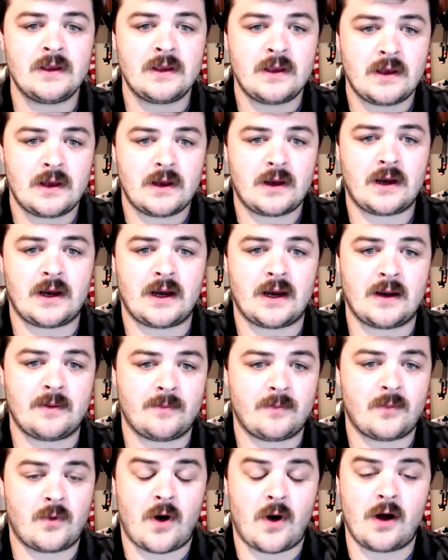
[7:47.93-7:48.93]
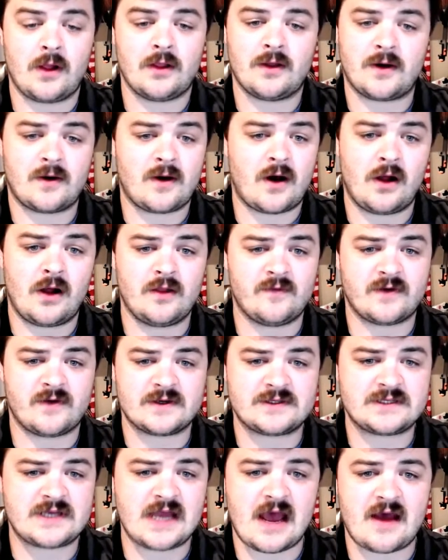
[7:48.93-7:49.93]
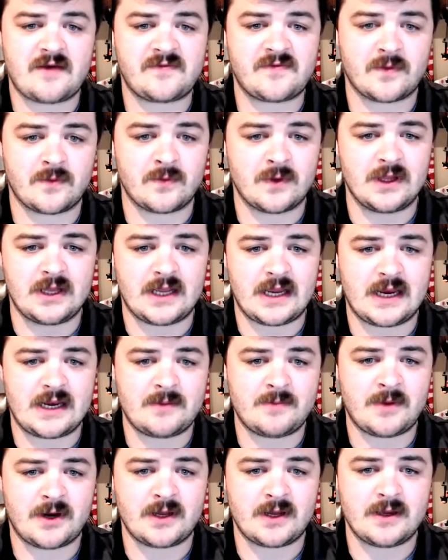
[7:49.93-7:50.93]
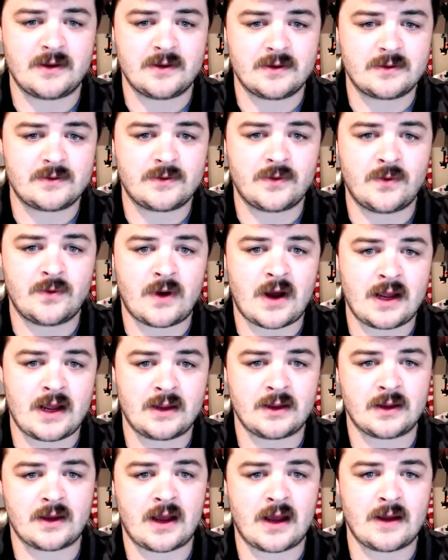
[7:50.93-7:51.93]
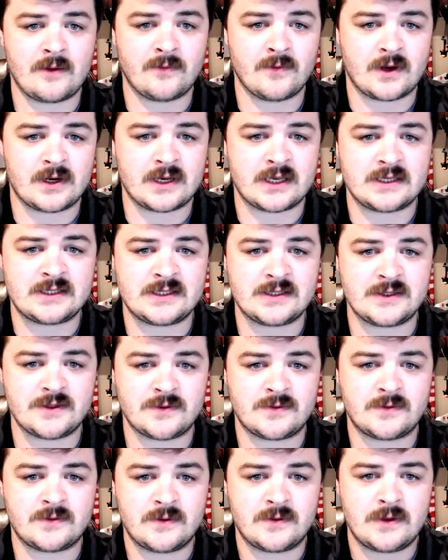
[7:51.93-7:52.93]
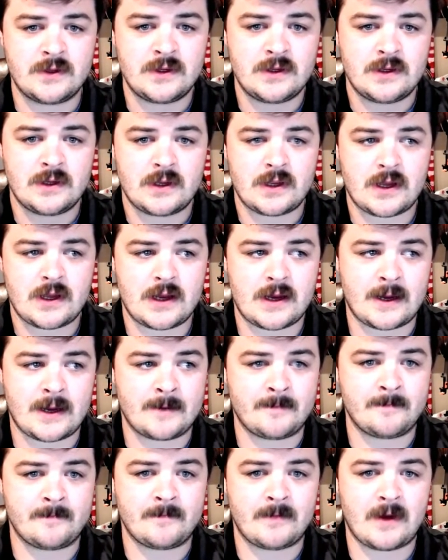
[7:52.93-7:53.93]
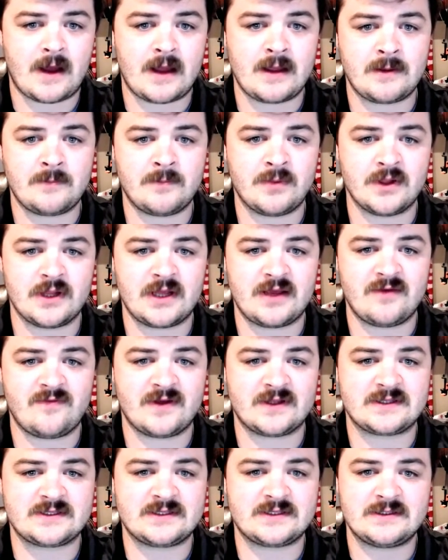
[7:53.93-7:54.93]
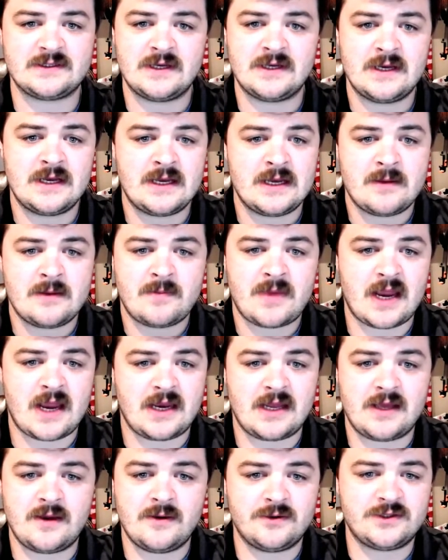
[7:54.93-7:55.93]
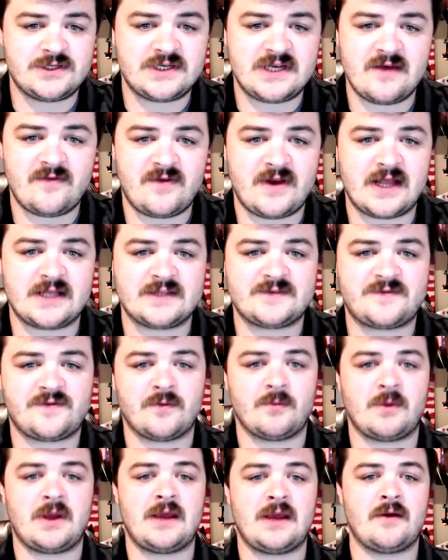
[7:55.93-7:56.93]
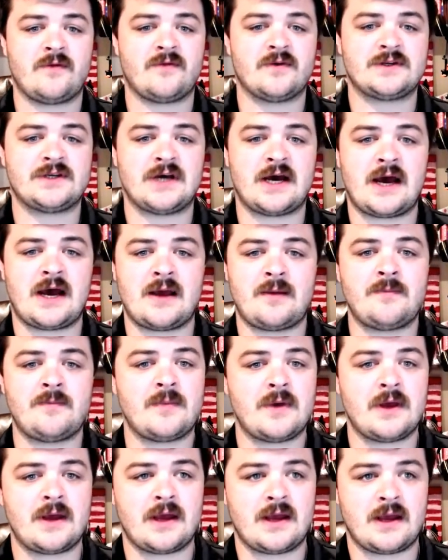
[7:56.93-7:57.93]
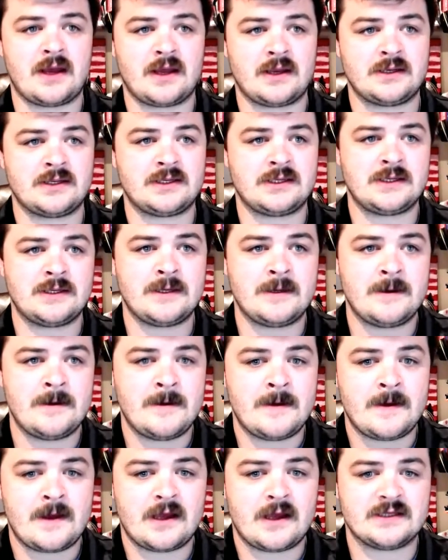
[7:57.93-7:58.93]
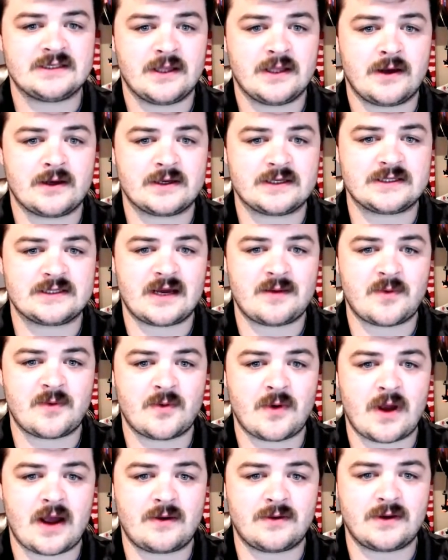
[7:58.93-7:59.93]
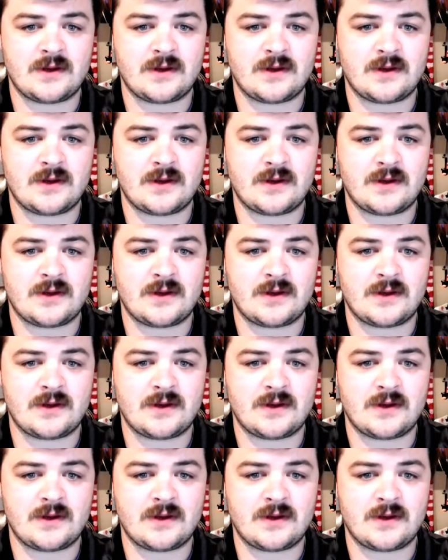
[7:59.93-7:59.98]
all of our staff, or really anybody who I run into. I believe it's paid huge dividends for me over time, and as long as I'm around, it